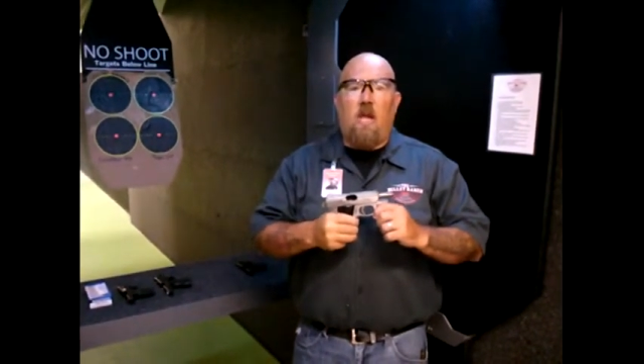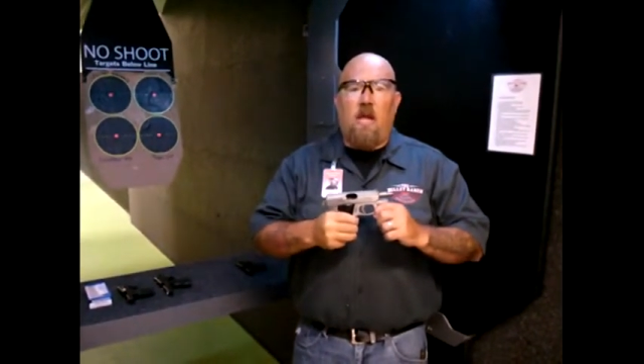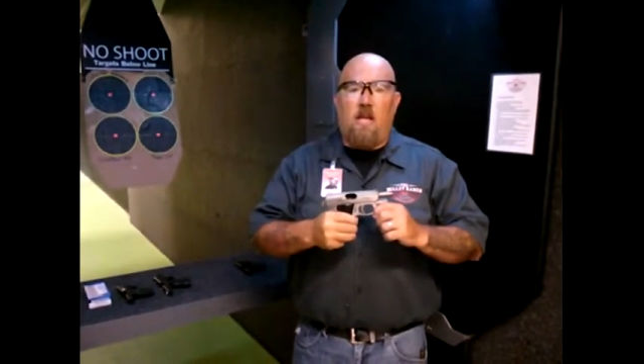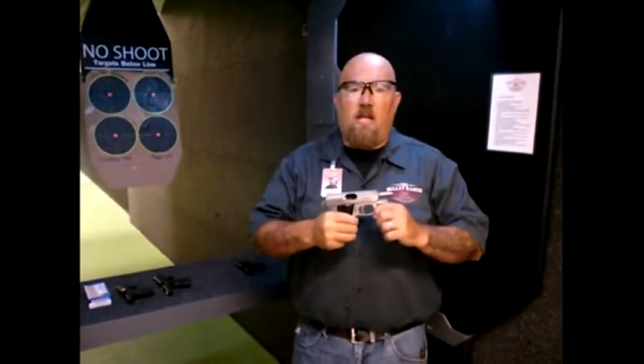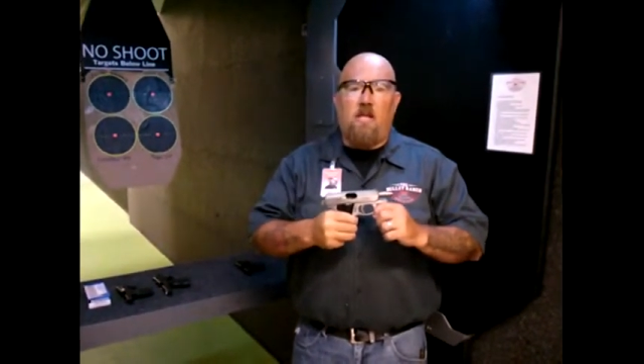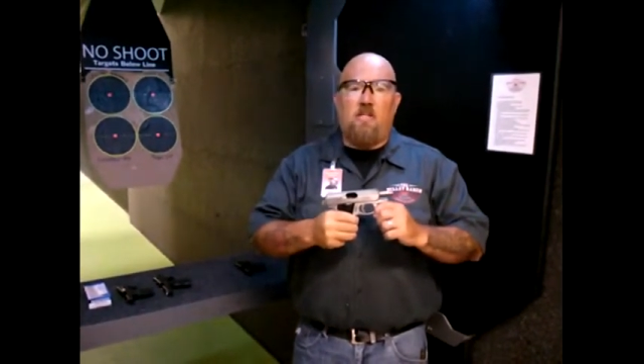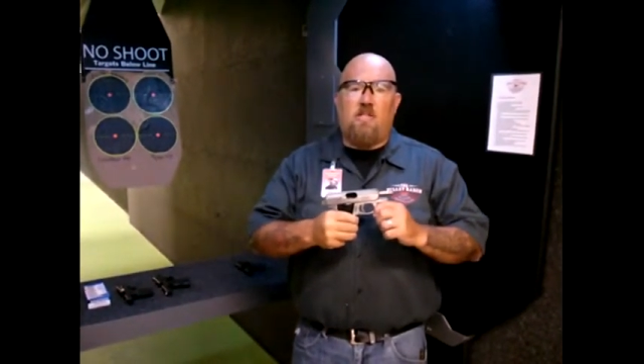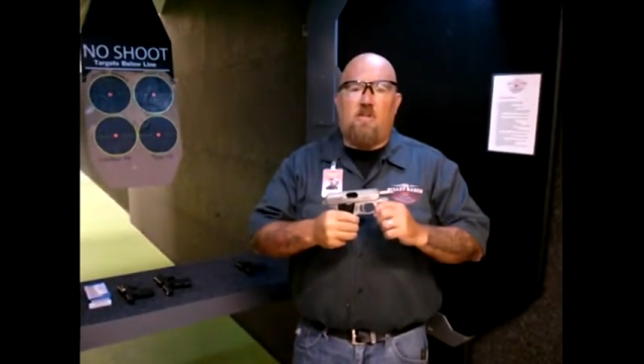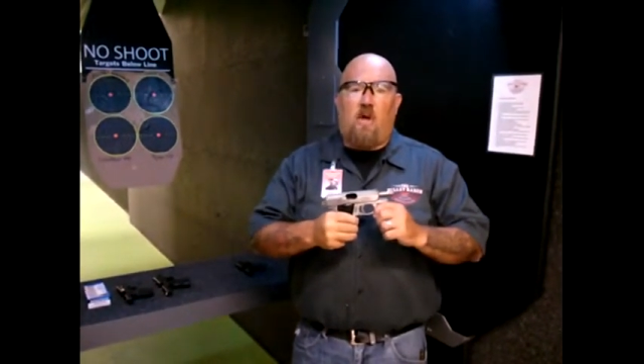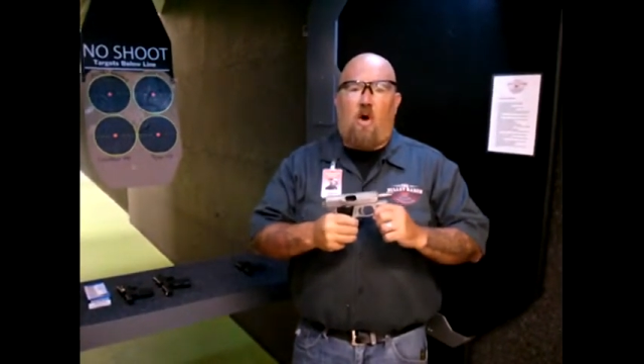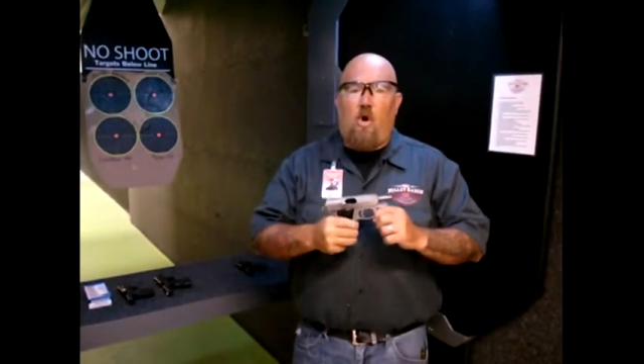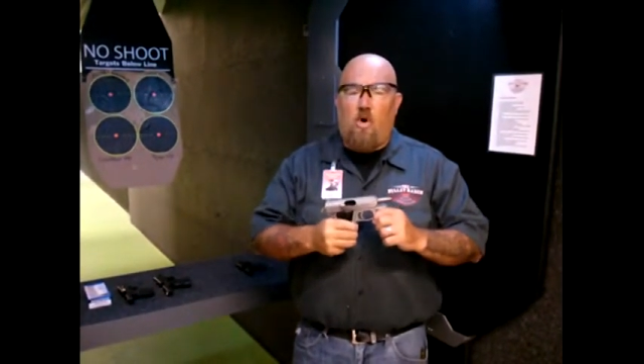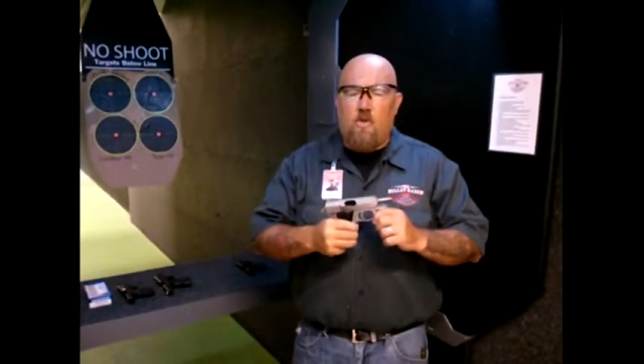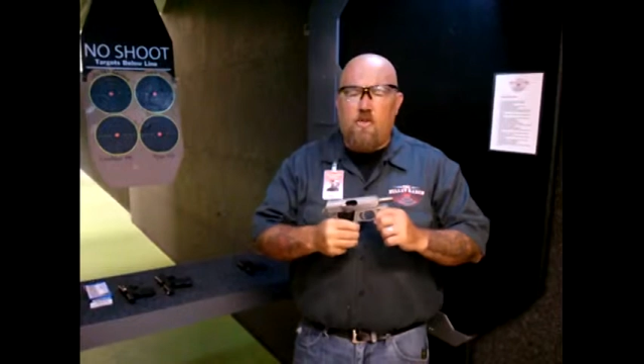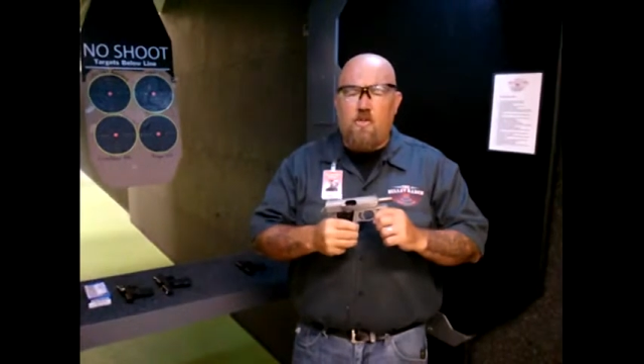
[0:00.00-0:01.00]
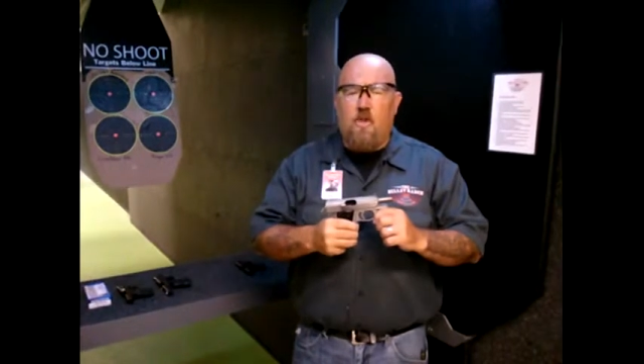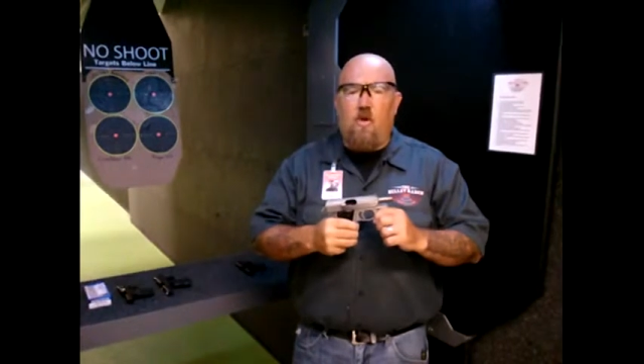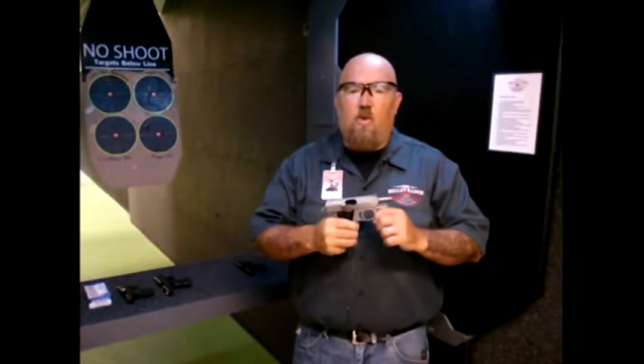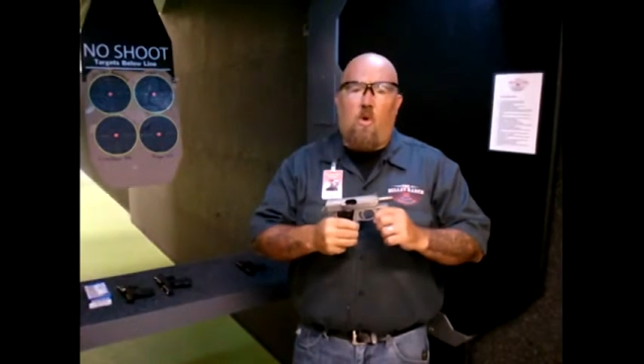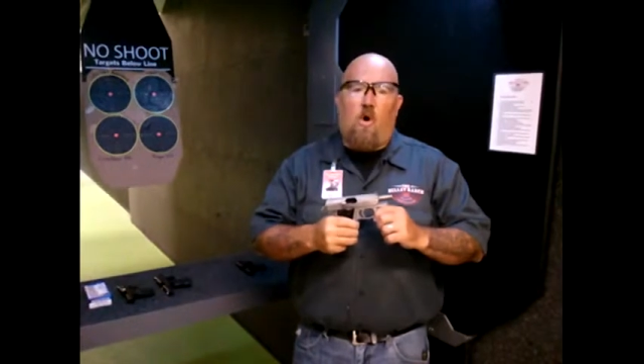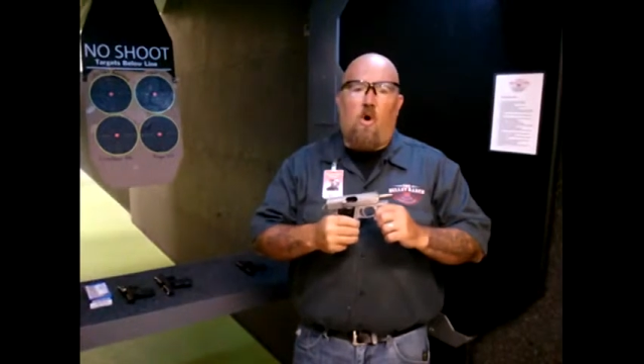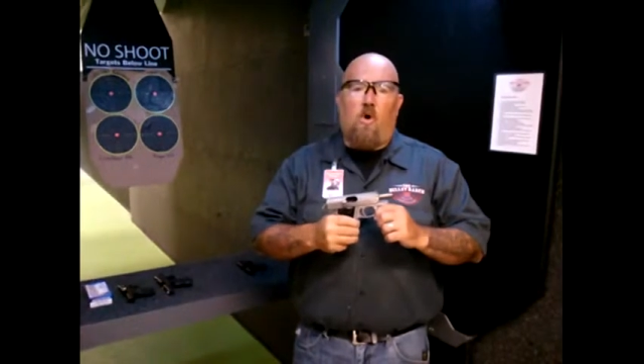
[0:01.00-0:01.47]
It is
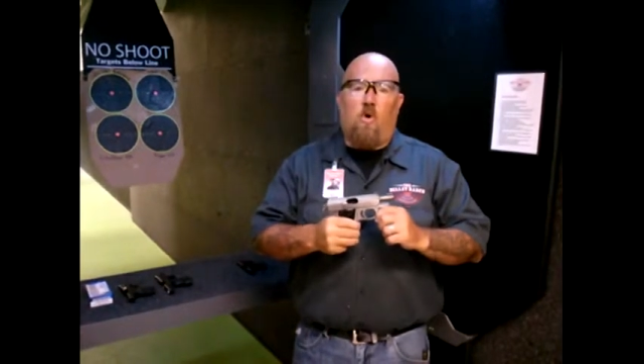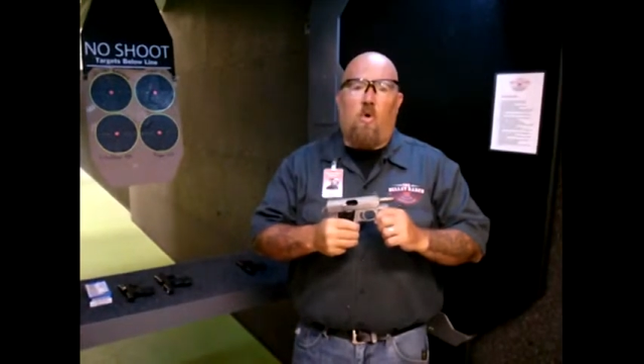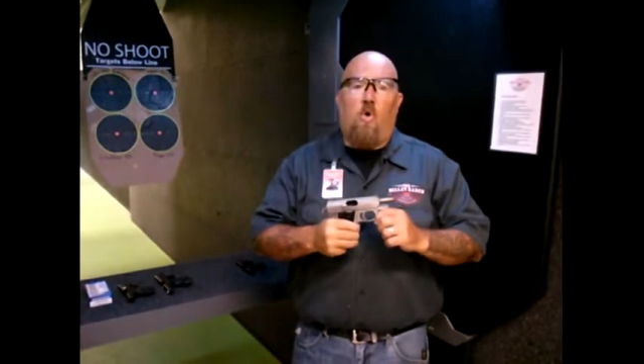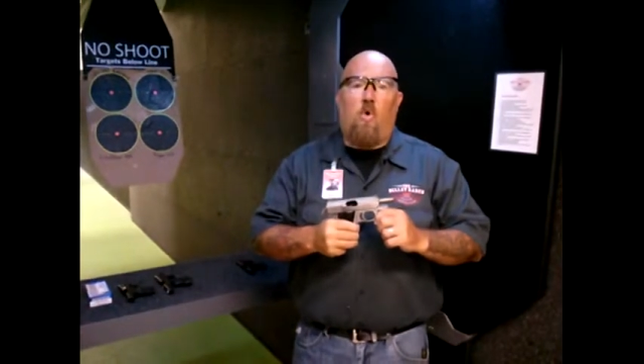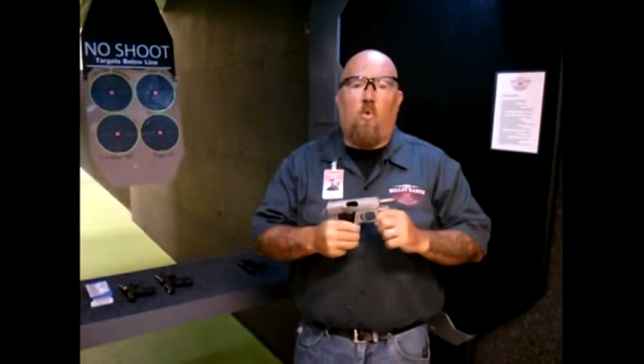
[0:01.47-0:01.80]
also our